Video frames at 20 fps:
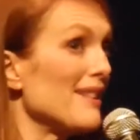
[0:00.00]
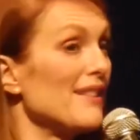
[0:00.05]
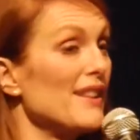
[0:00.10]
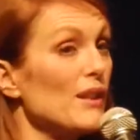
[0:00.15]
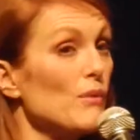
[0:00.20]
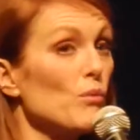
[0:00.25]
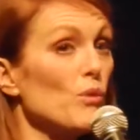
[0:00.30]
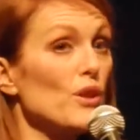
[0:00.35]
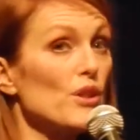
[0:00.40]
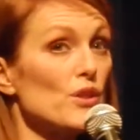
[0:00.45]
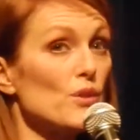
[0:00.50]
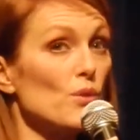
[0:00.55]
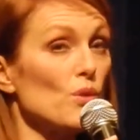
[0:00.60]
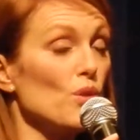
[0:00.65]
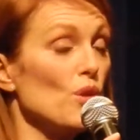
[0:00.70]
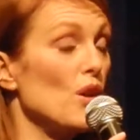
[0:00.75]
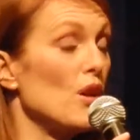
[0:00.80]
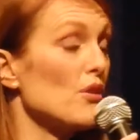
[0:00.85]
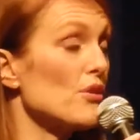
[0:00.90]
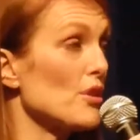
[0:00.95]
and then went to a
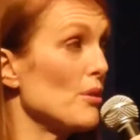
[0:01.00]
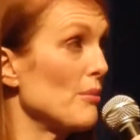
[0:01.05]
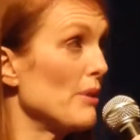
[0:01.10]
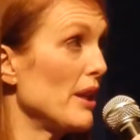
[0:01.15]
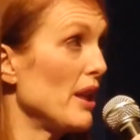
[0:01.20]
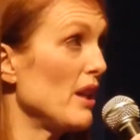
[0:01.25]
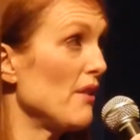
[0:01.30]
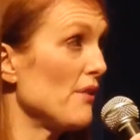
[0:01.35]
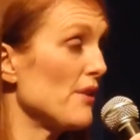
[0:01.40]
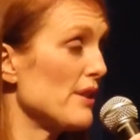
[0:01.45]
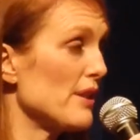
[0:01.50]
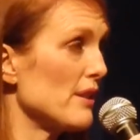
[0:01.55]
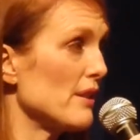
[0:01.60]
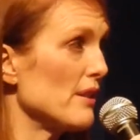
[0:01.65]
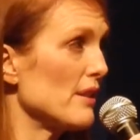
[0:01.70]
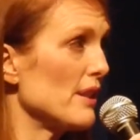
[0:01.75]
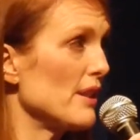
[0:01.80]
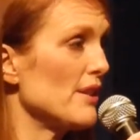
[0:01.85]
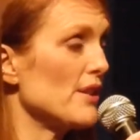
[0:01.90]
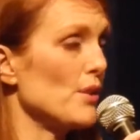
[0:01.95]
long-term care facility.